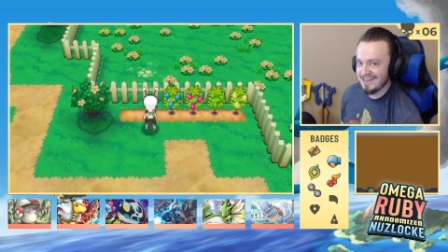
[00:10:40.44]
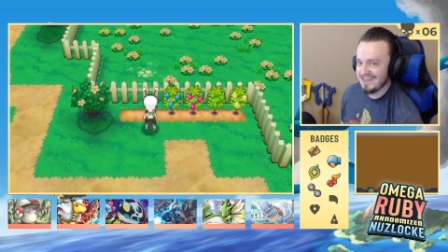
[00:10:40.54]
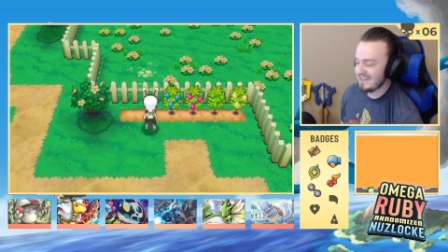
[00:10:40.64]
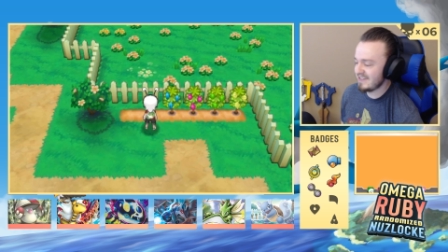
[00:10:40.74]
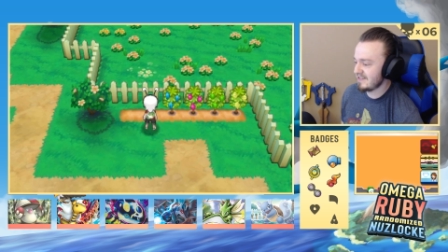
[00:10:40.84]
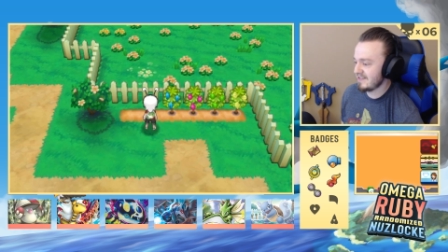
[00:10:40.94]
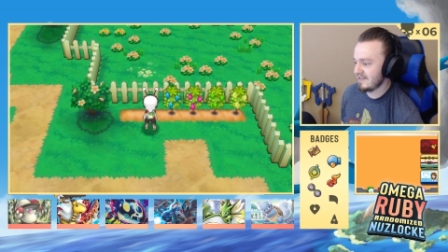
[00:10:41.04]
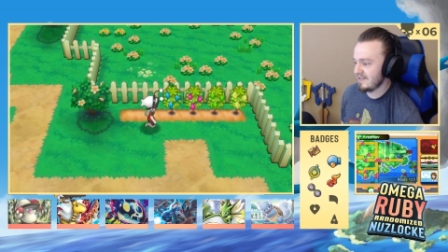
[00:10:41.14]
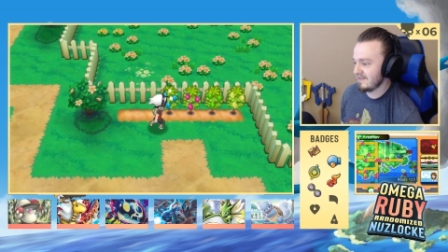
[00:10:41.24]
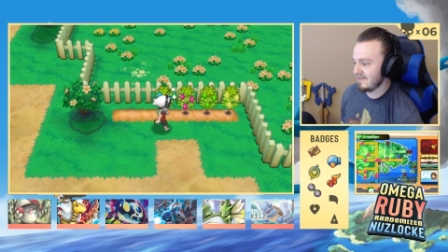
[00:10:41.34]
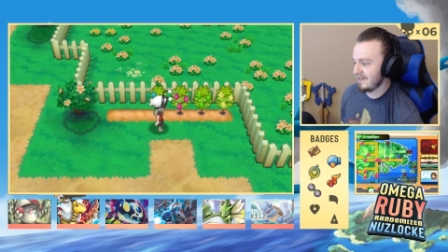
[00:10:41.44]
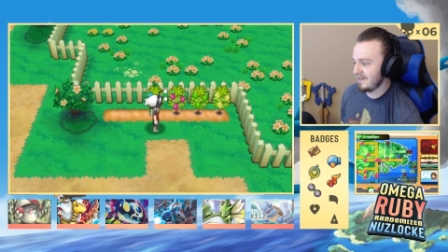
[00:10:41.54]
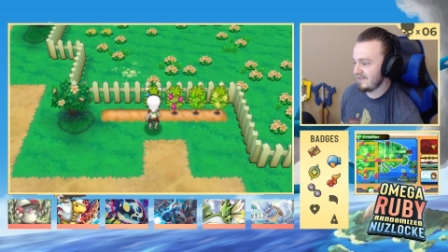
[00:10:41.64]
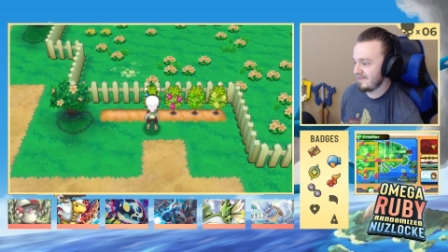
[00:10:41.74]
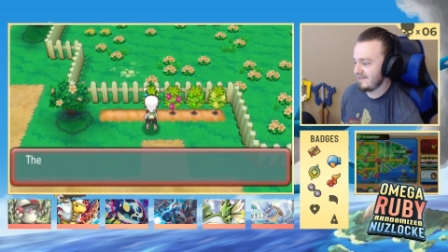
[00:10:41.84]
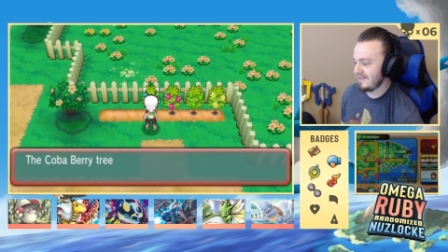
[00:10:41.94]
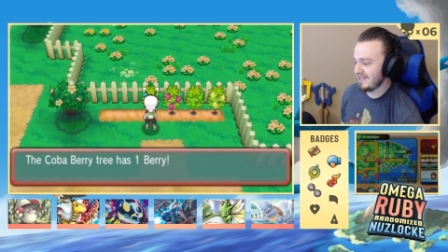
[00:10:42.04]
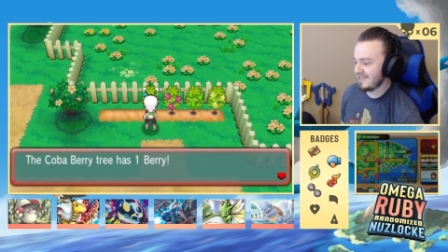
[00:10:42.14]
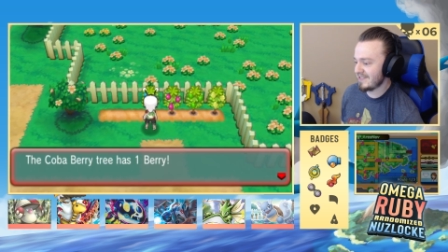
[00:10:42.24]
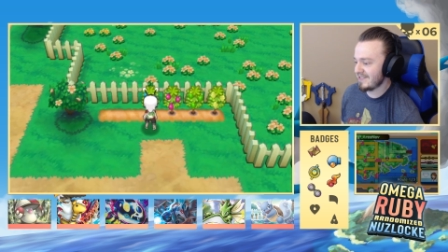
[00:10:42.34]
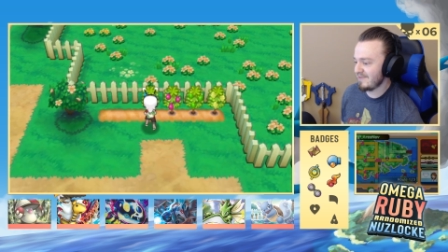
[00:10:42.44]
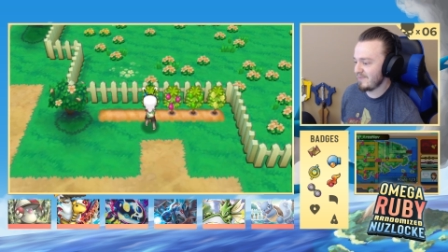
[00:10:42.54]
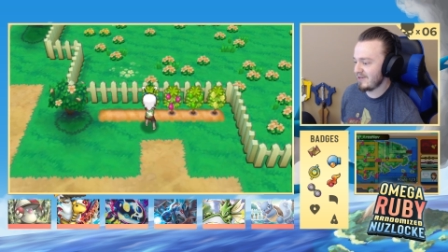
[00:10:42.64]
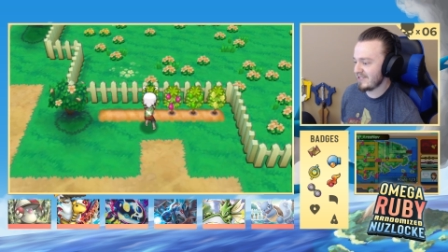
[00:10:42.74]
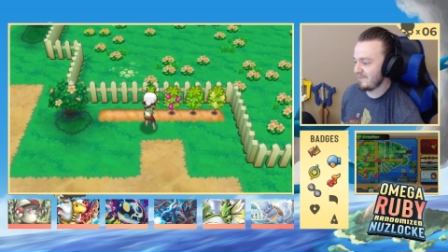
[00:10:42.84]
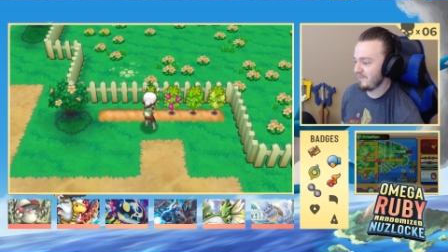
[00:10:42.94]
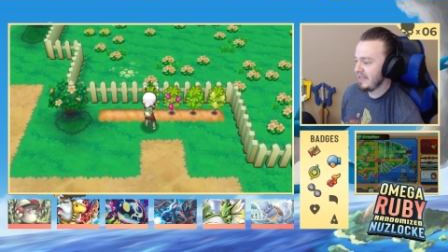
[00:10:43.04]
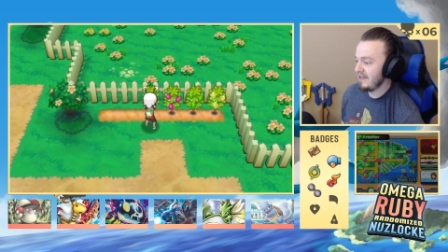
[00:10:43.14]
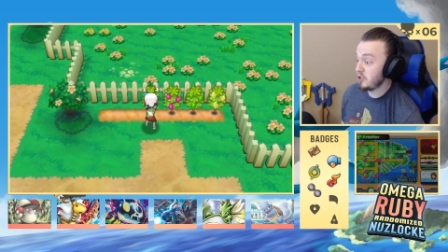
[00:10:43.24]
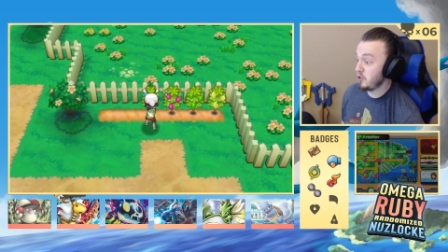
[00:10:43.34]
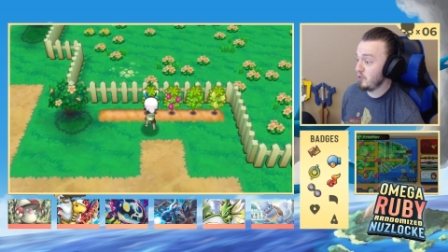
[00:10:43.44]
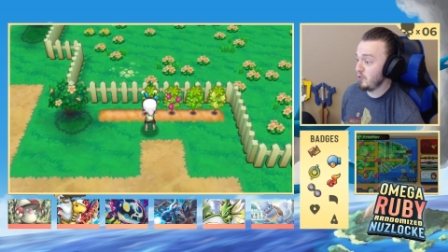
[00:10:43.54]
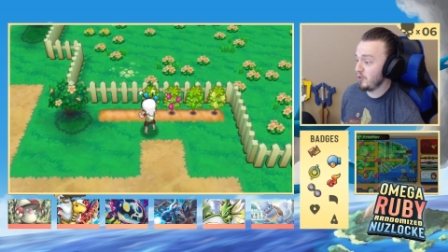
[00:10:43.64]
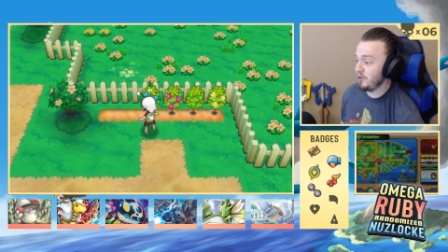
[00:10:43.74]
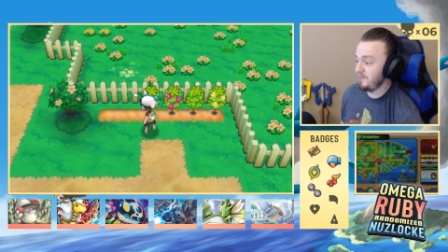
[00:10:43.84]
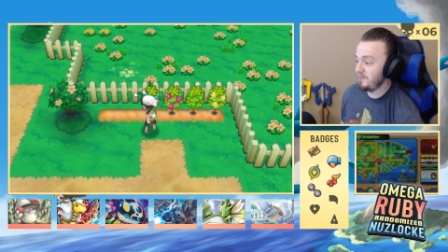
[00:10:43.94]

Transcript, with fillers: Oh, God. That's embarrassing. Cool.